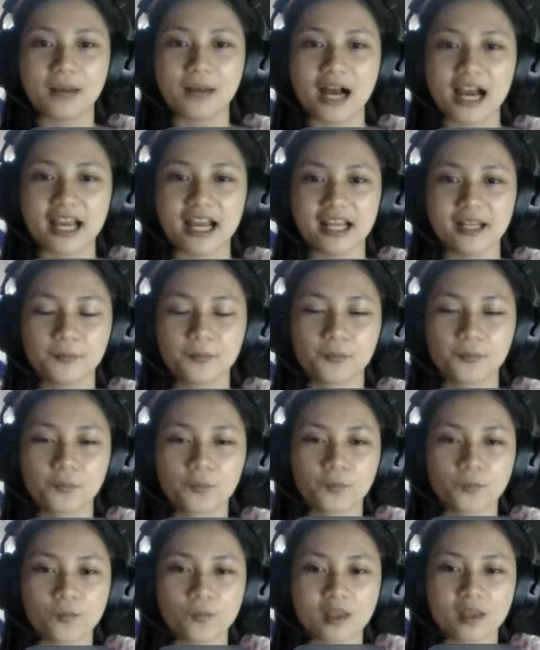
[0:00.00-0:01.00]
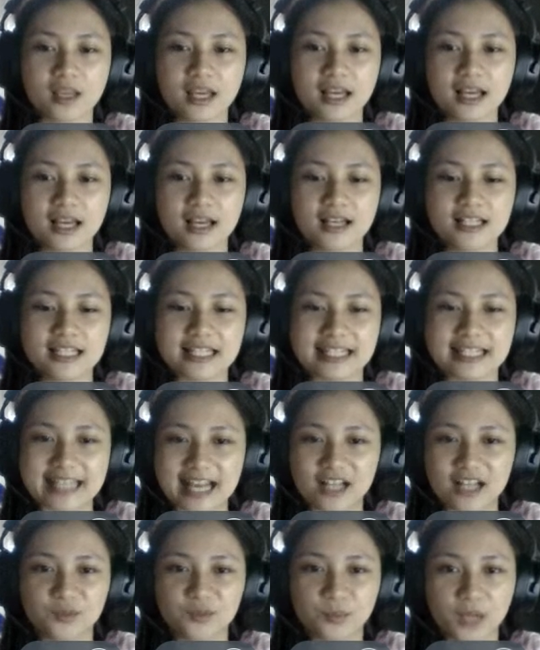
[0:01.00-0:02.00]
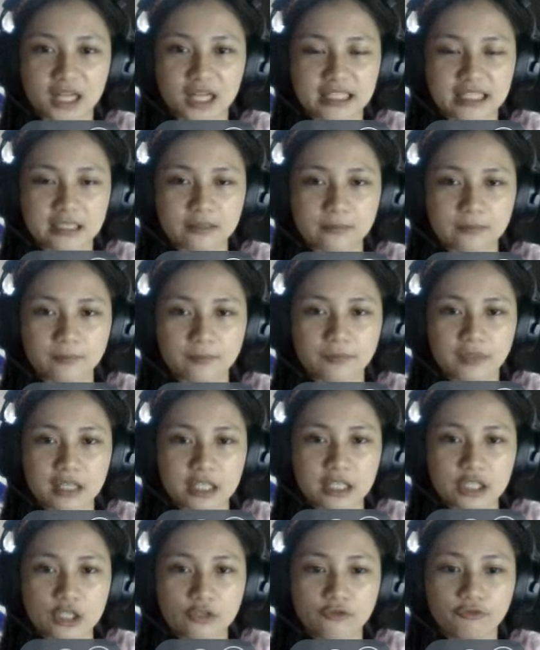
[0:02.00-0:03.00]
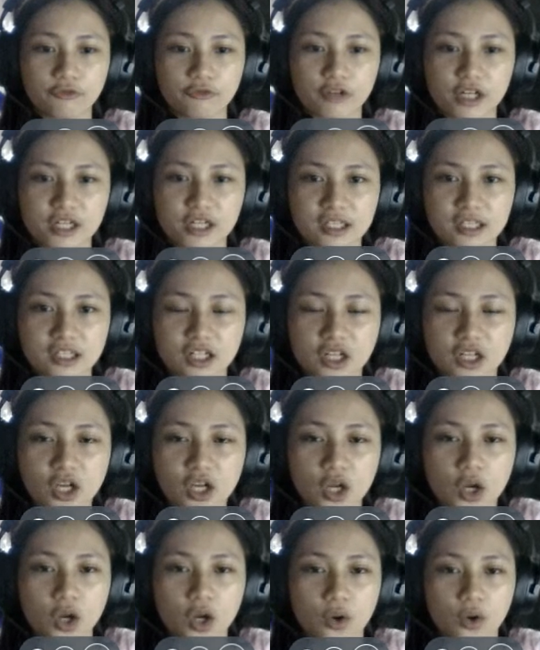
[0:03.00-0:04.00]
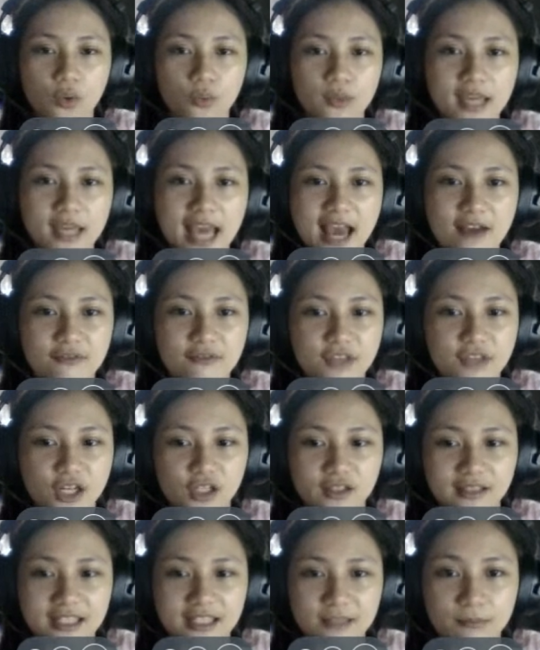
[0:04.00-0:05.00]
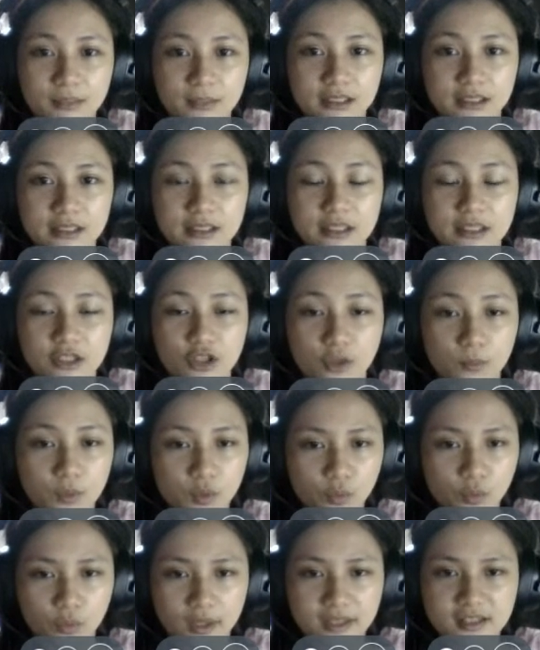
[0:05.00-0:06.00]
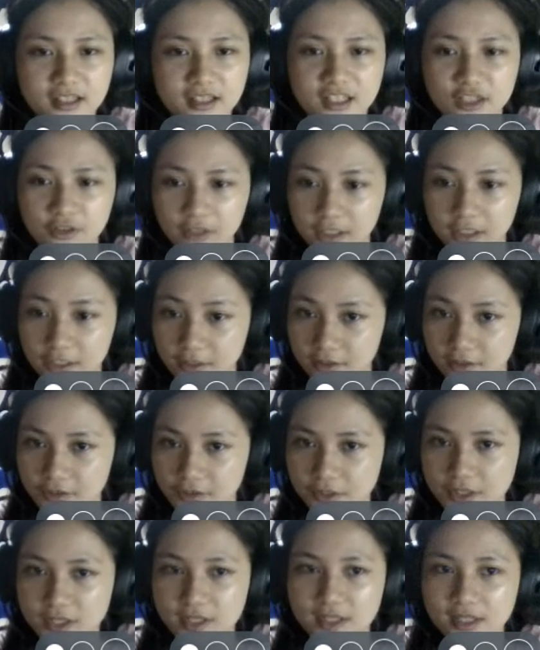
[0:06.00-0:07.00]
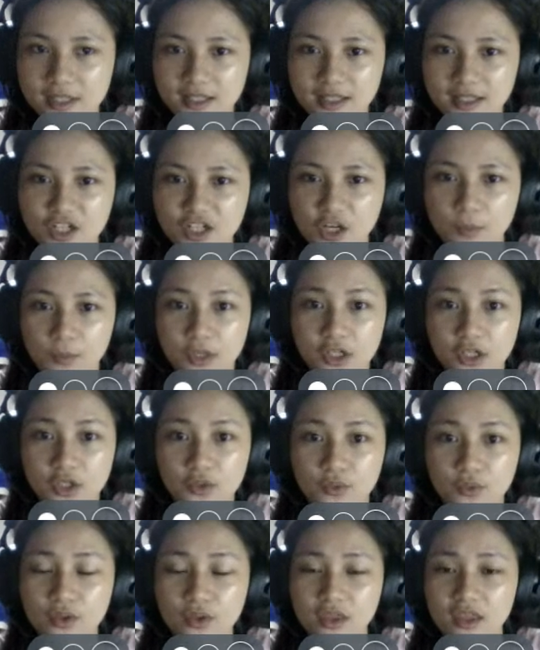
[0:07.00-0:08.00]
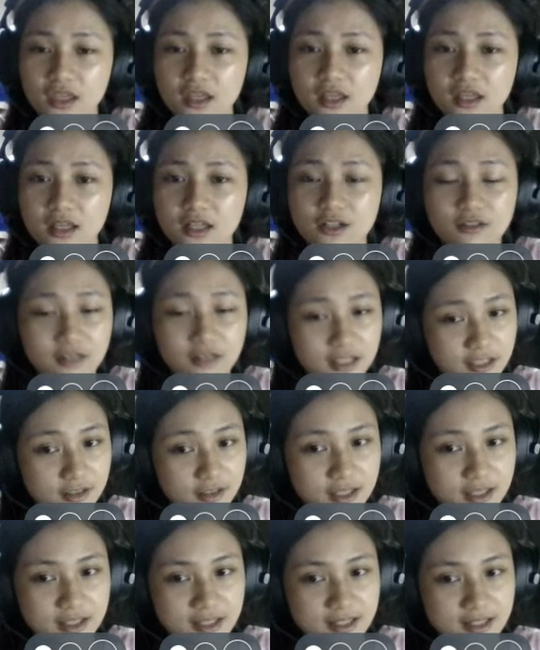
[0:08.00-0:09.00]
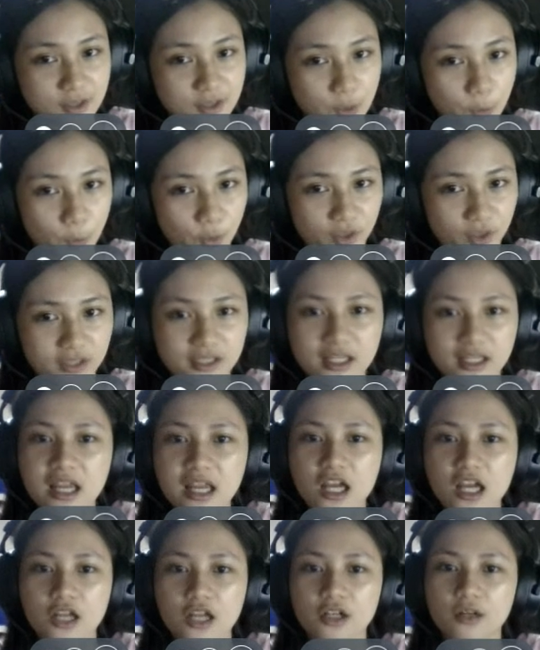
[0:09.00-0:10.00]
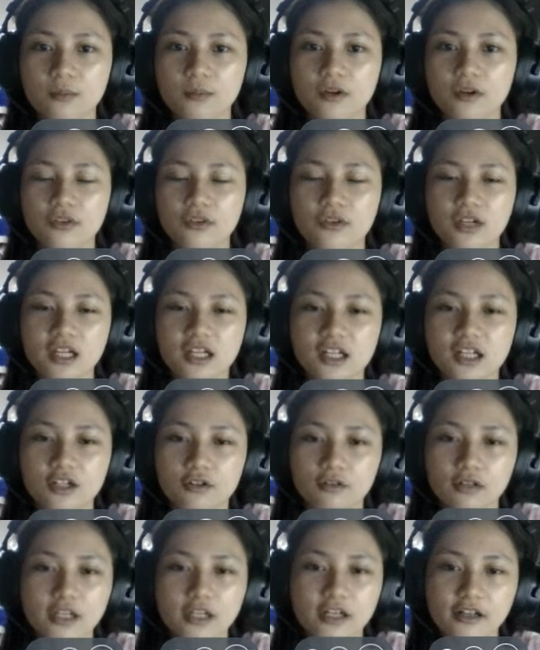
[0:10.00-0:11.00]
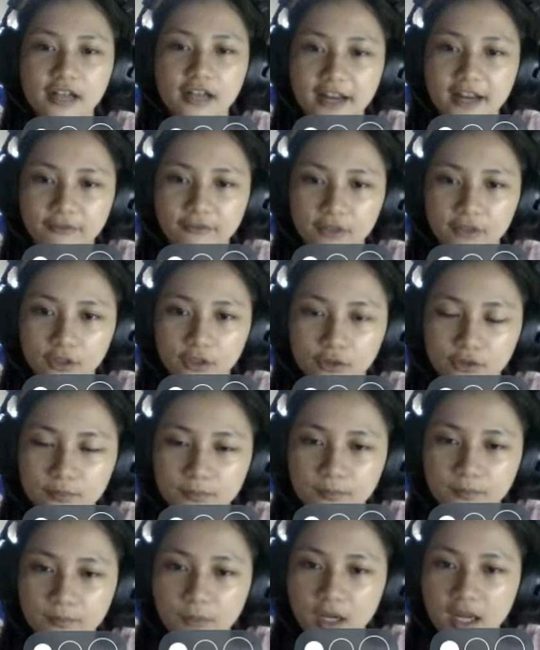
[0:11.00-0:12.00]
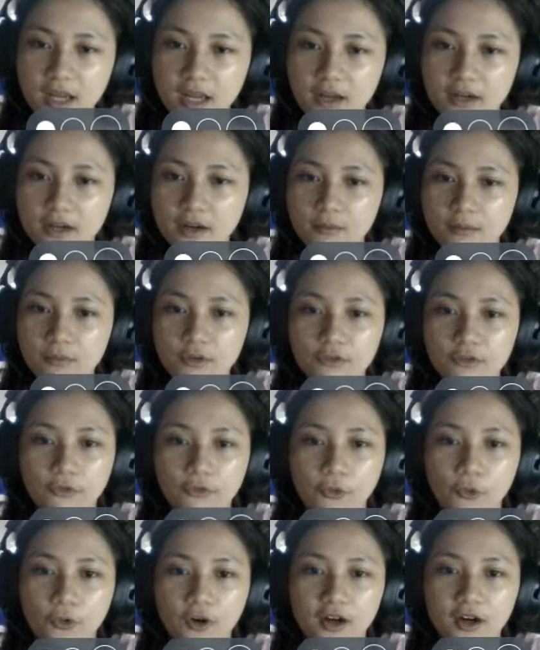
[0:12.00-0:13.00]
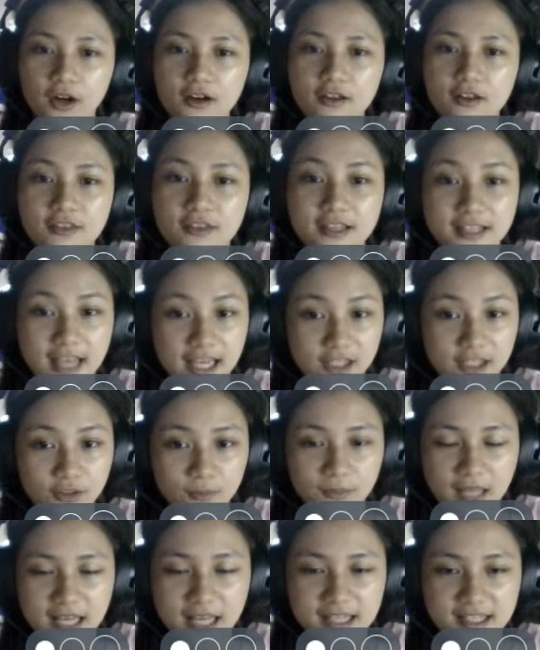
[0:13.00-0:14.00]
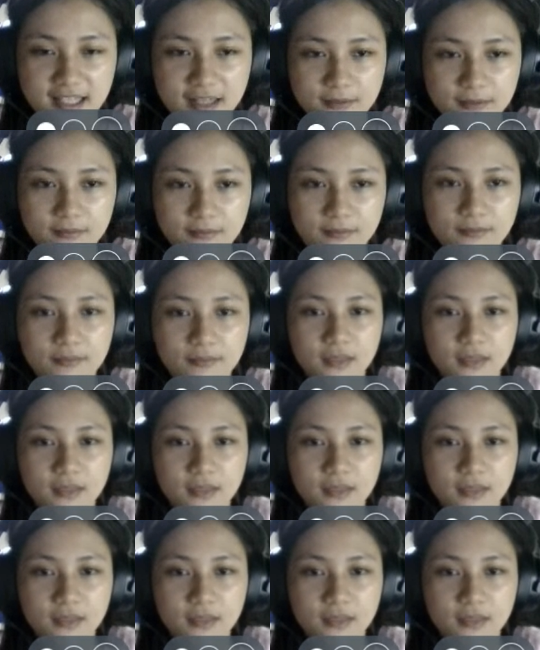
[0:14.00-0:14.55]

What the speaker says: my cell model. So first, we have there labeled number one, the nucleolus, number two, the nucleus as a whole, number three, the nuclear envelope, number four, the cytoplasm,